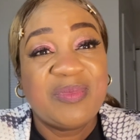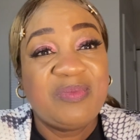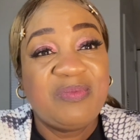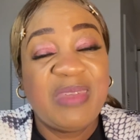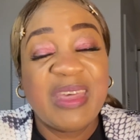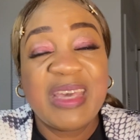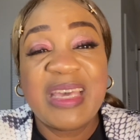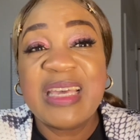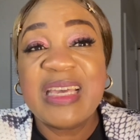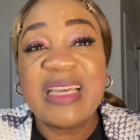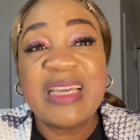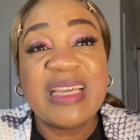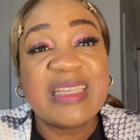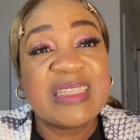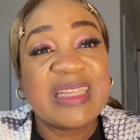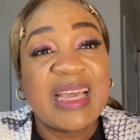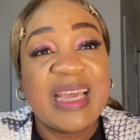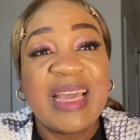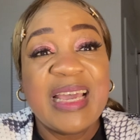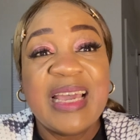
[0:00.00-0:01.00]
Because
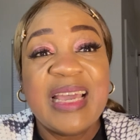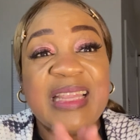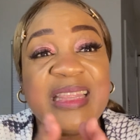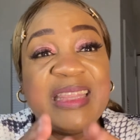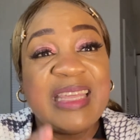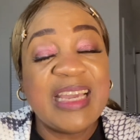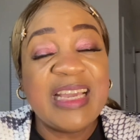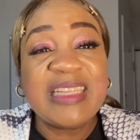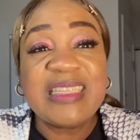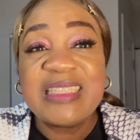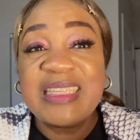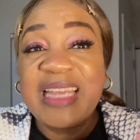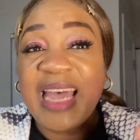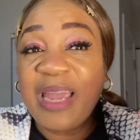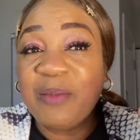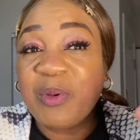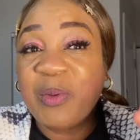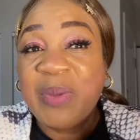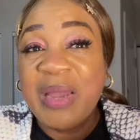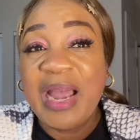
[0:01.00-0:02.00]
this
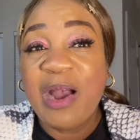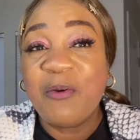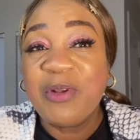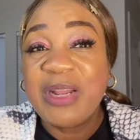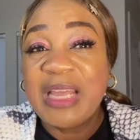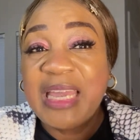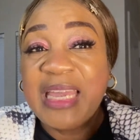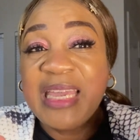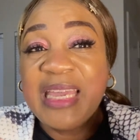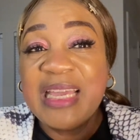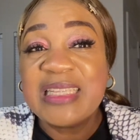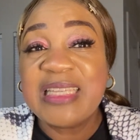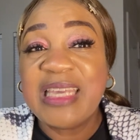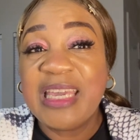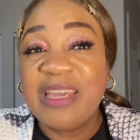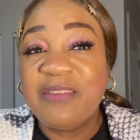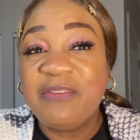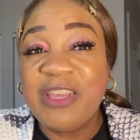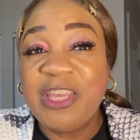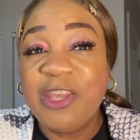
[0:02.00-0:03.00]
type of power that he is
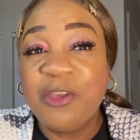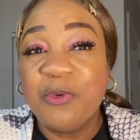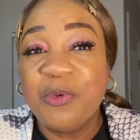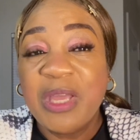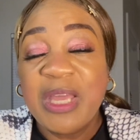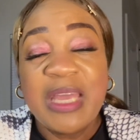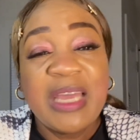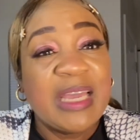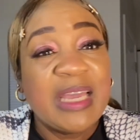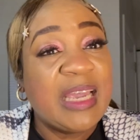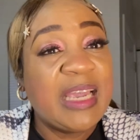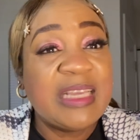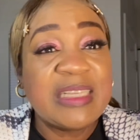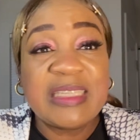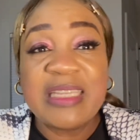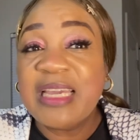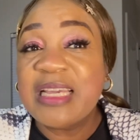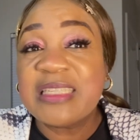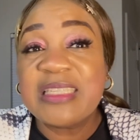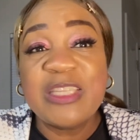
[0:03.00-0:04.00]
giving you, he
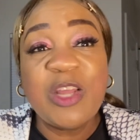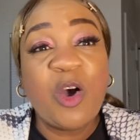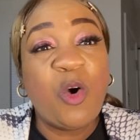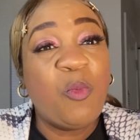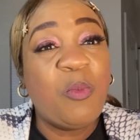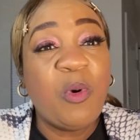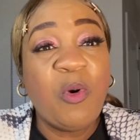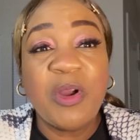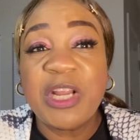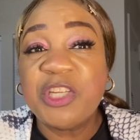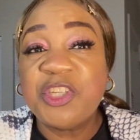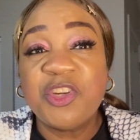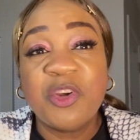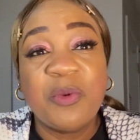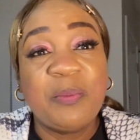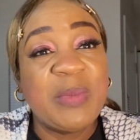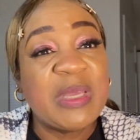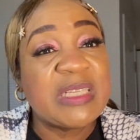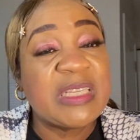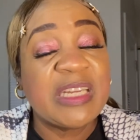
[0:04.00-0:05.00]
says no more that you're
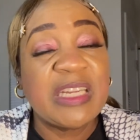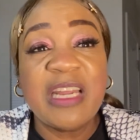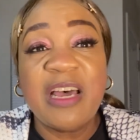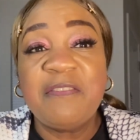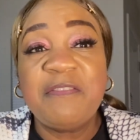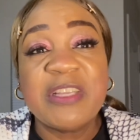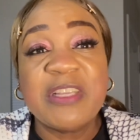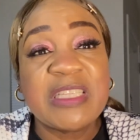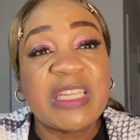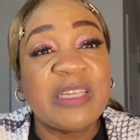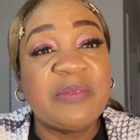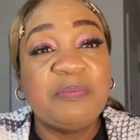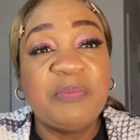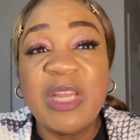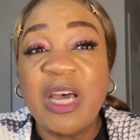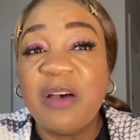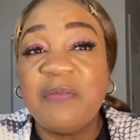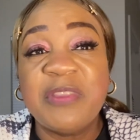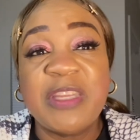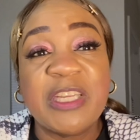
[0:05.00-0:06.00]
missing. Enough is
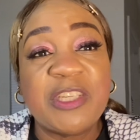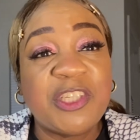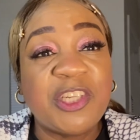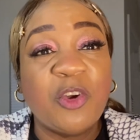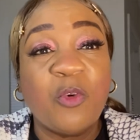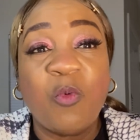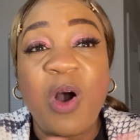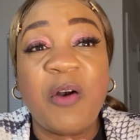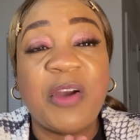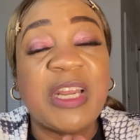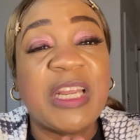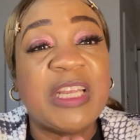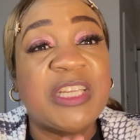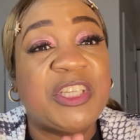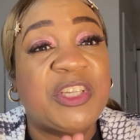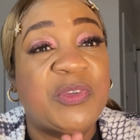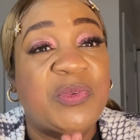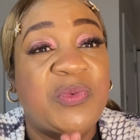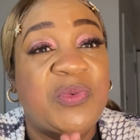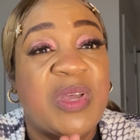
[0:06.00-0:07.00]
enough that you're walking
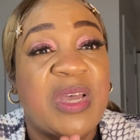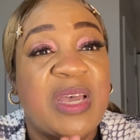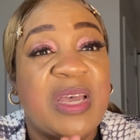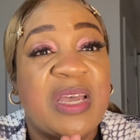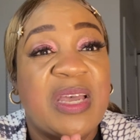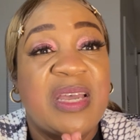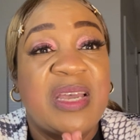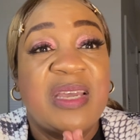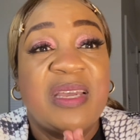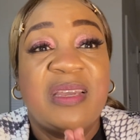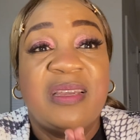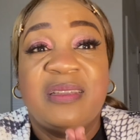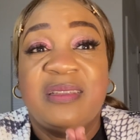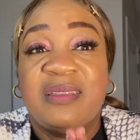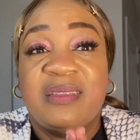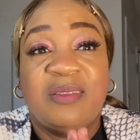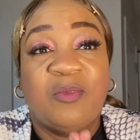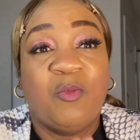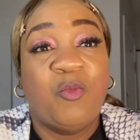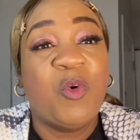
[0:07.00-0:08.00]
into
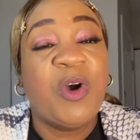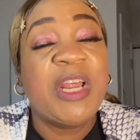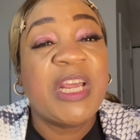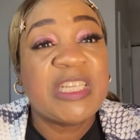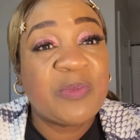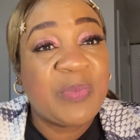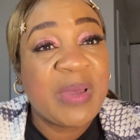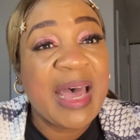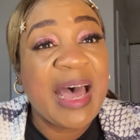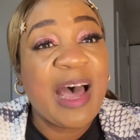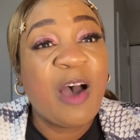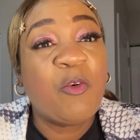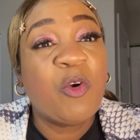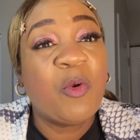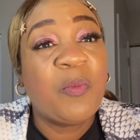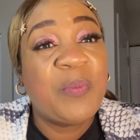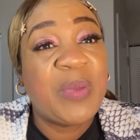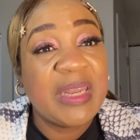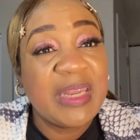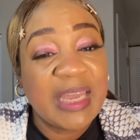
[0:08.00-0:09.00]
what his power
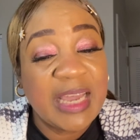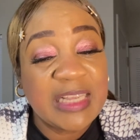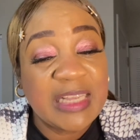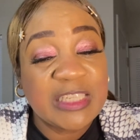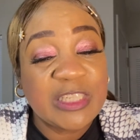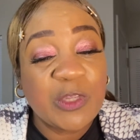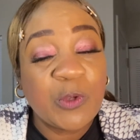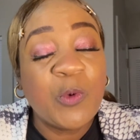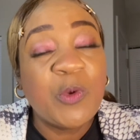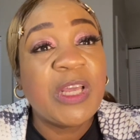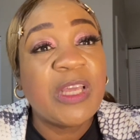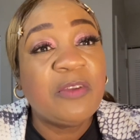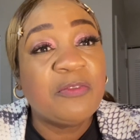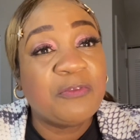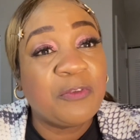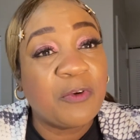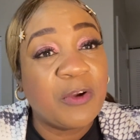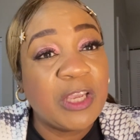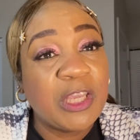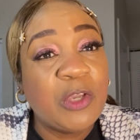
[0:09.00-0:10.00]
been exuding
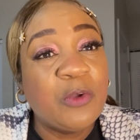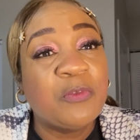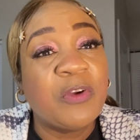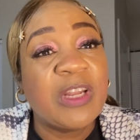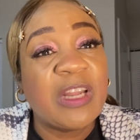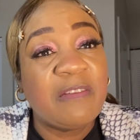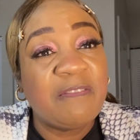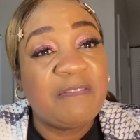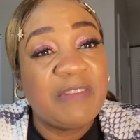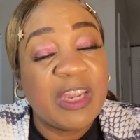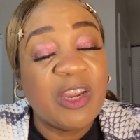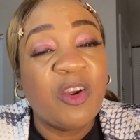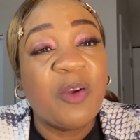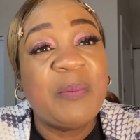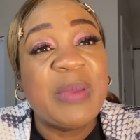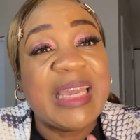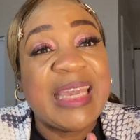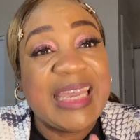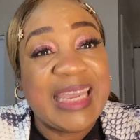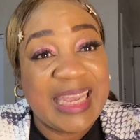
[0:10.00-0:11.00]
for you from the very
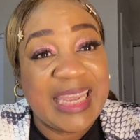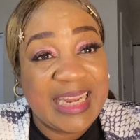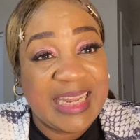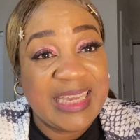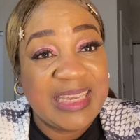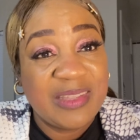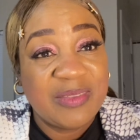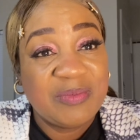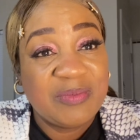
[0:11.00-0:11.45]
beginning.